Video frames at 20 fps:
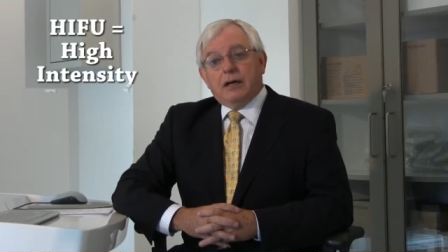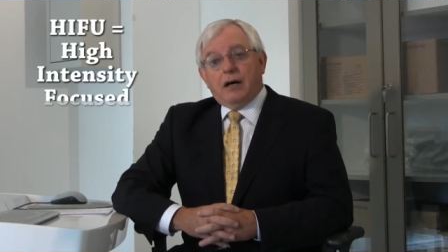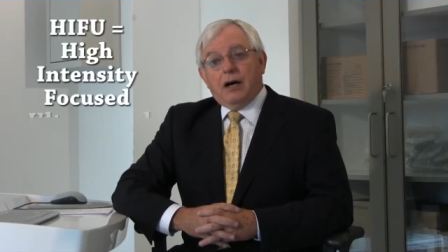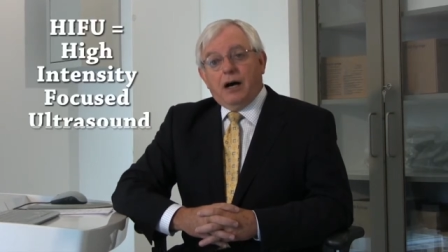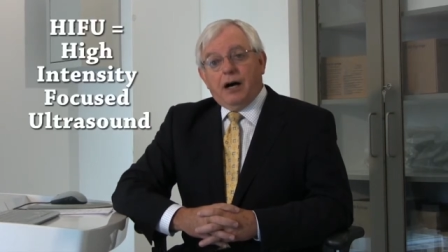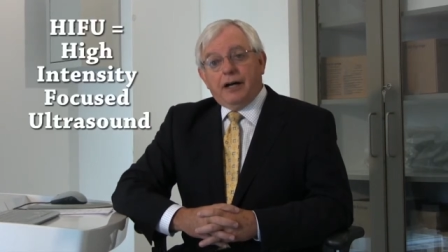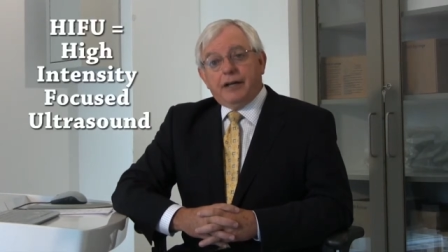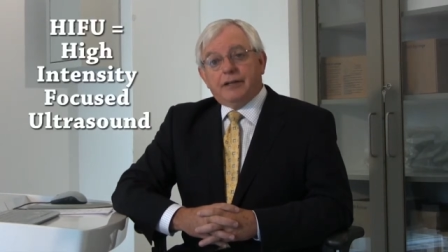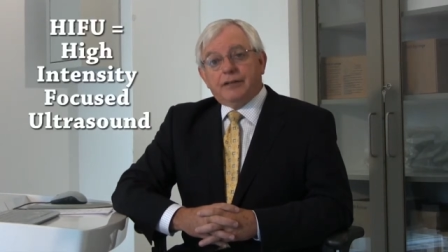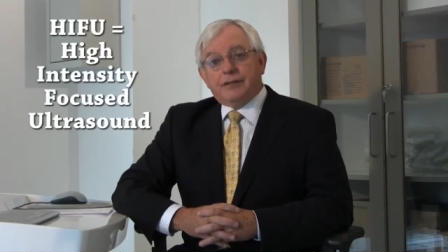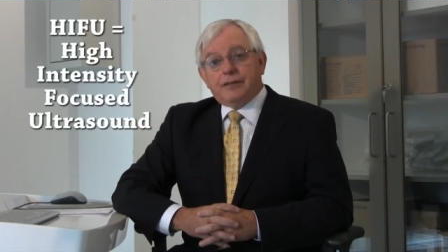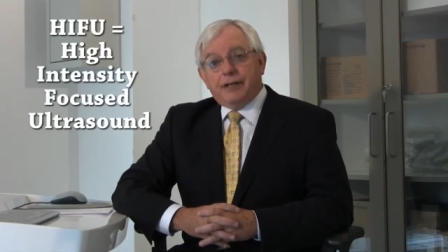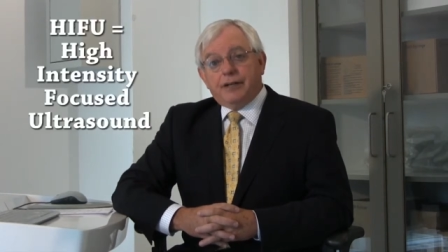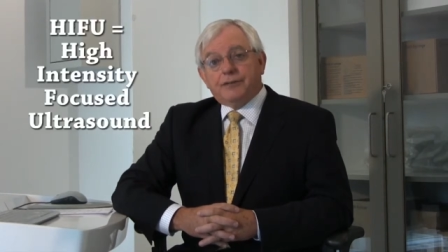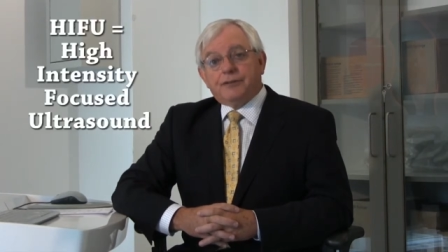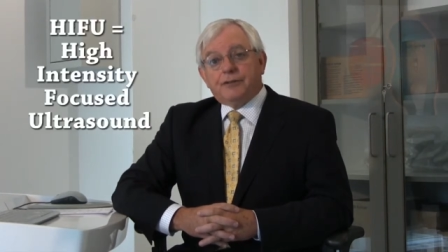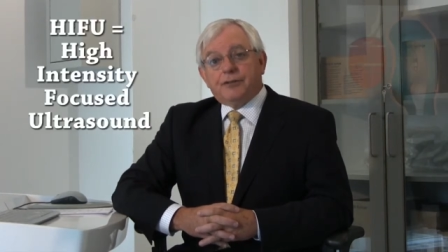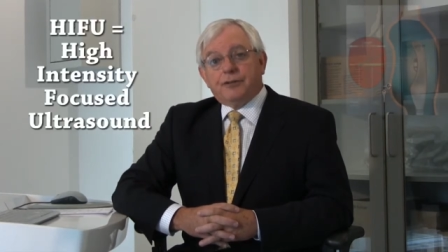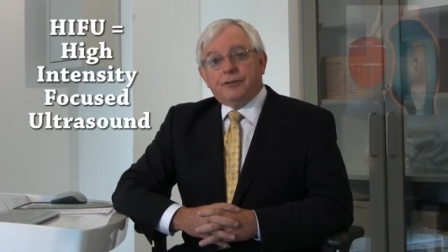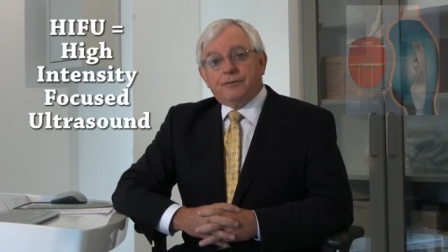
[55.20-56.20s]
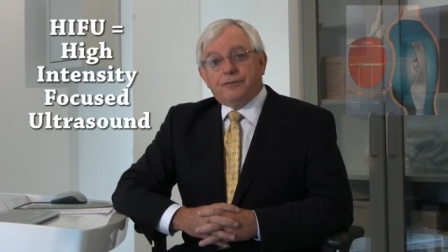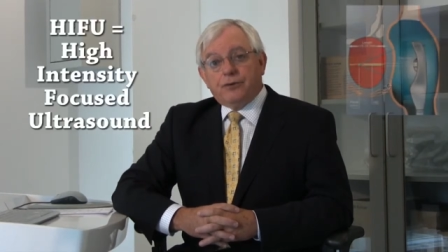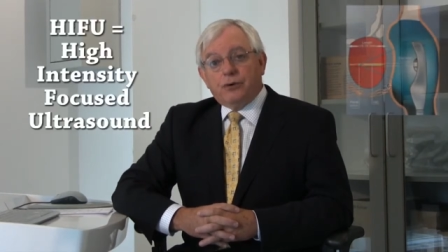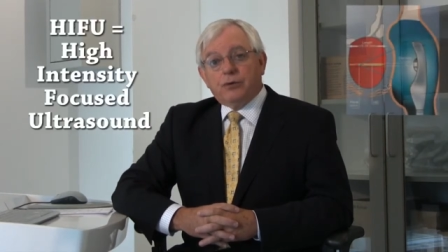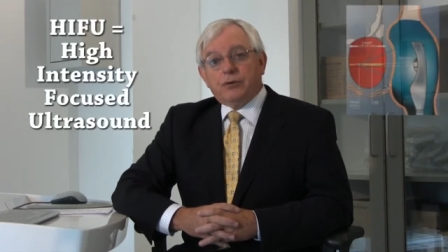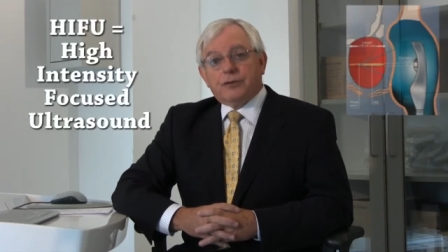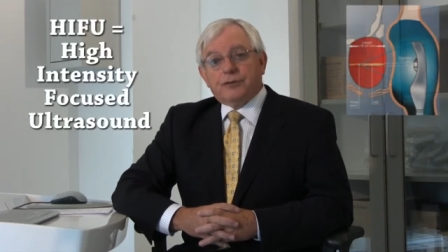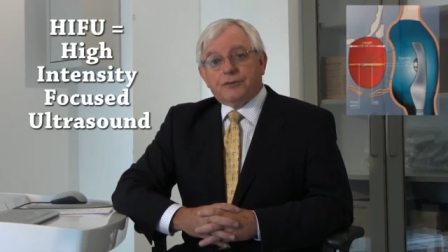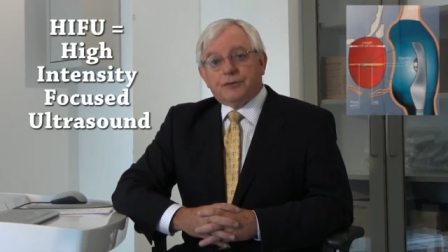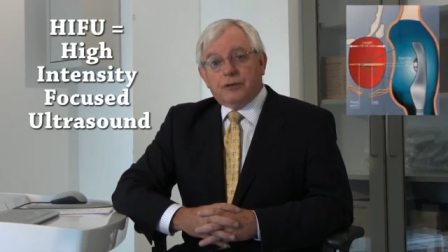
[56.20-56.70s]
High intensity
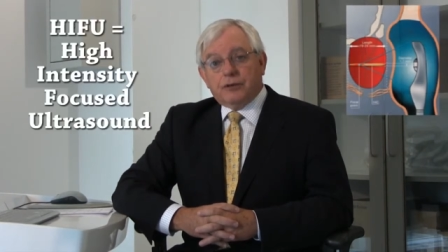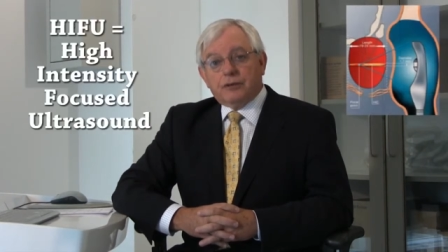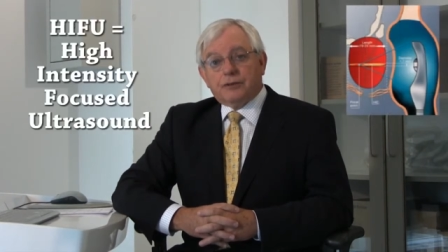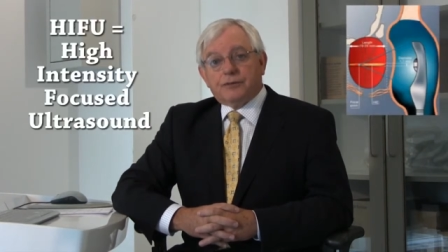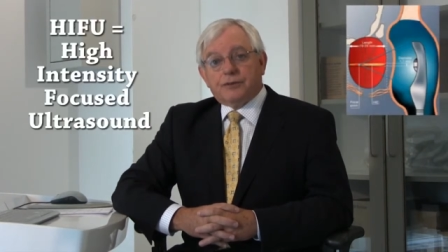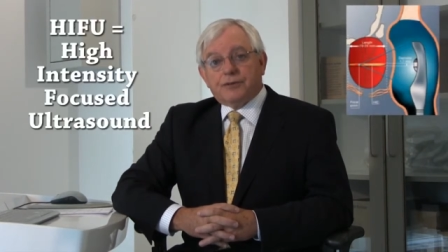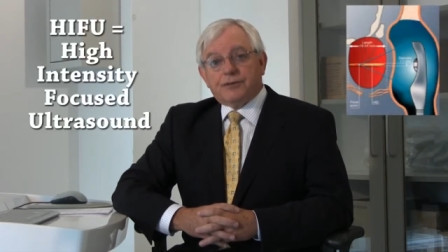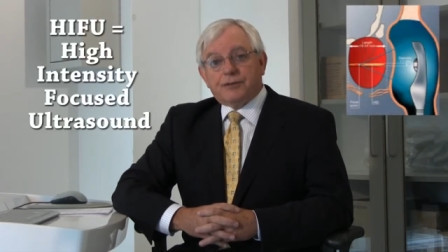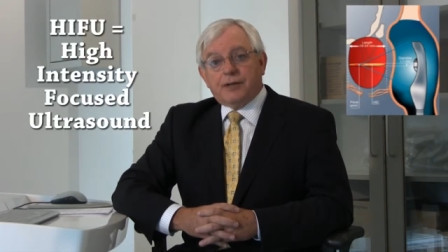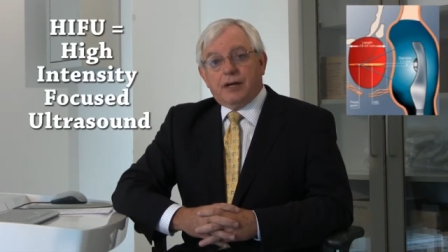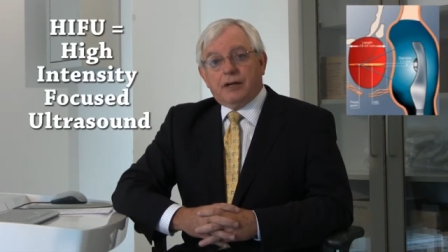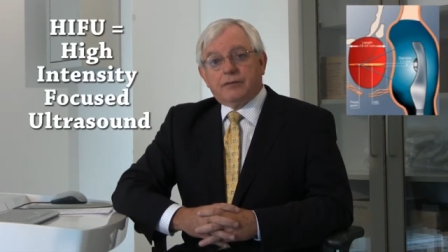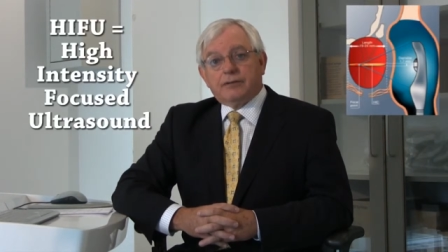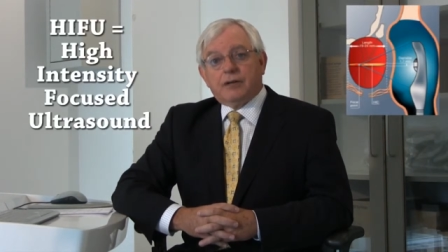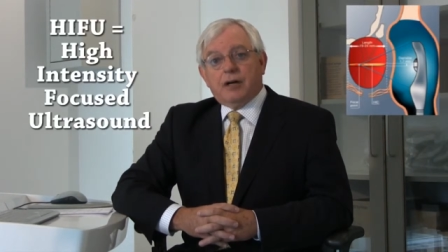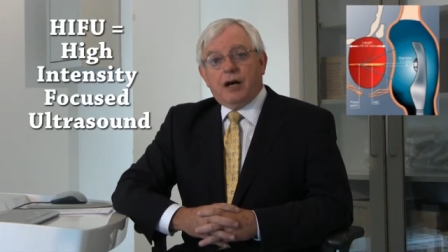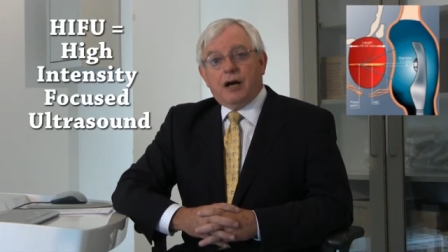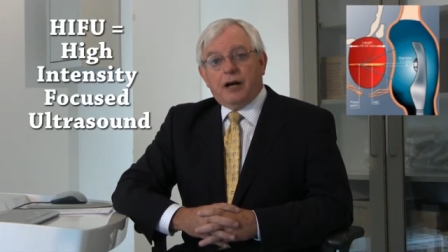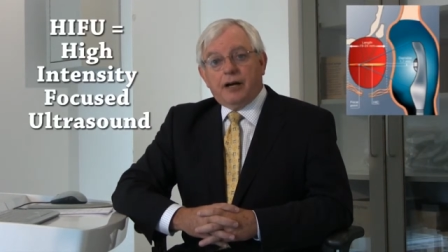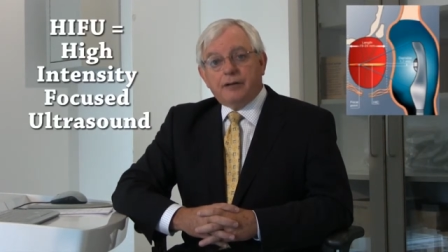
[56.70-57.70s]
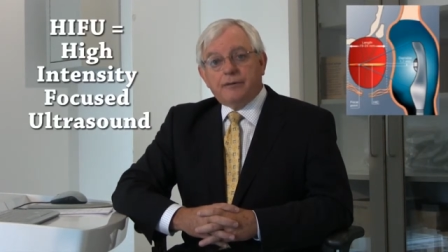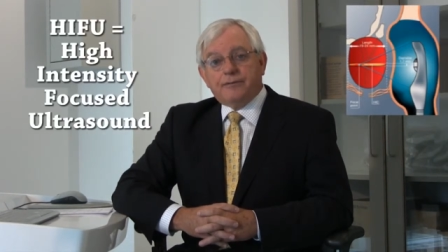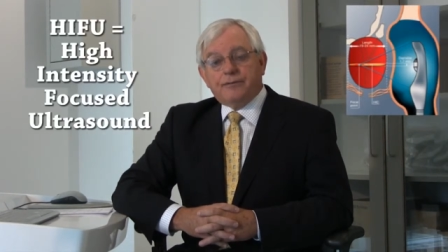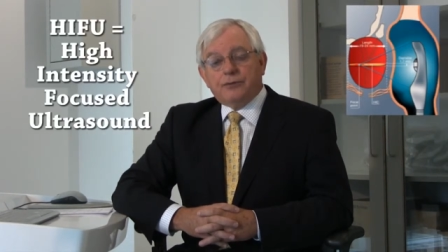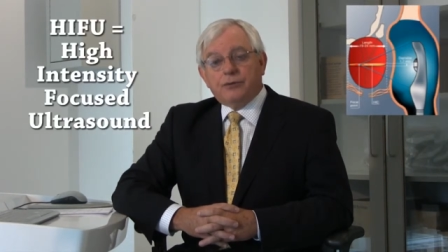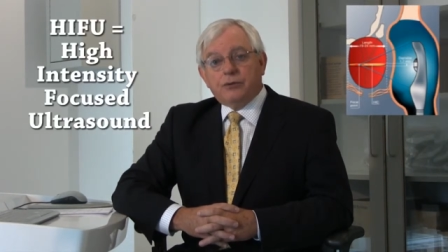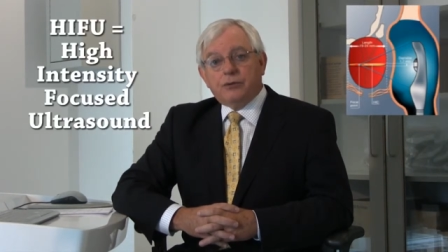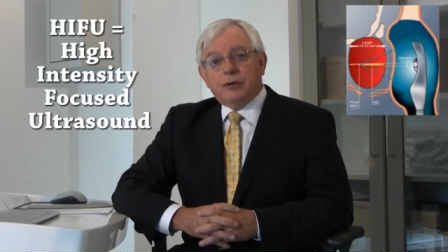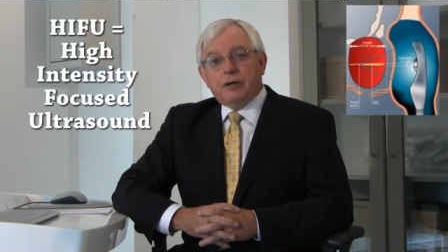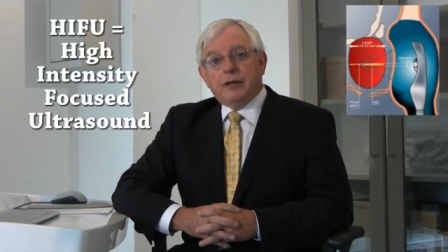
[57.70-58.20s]
focused ultrasound,
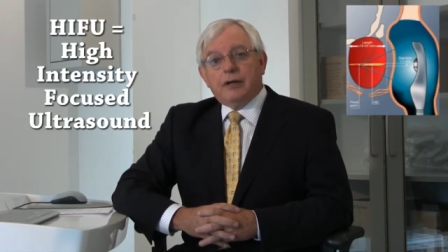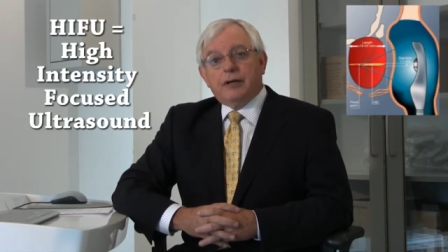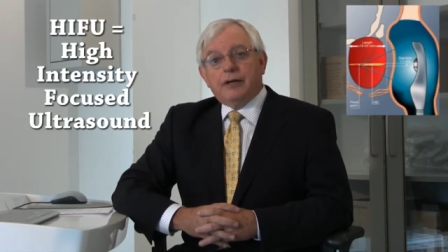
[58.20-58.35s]
HIFU,